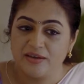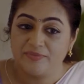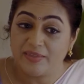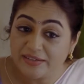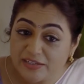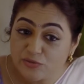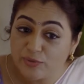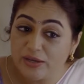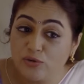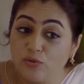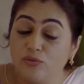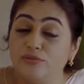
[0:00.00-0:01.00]
That is why
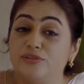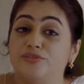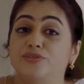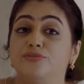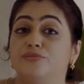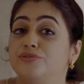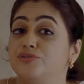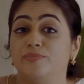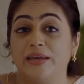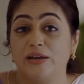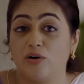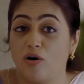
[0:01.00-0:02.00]
gold is used to
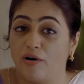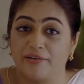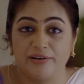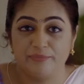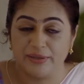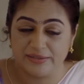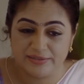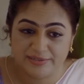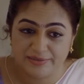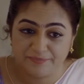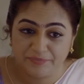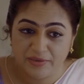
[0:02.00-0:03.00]
make ornaments,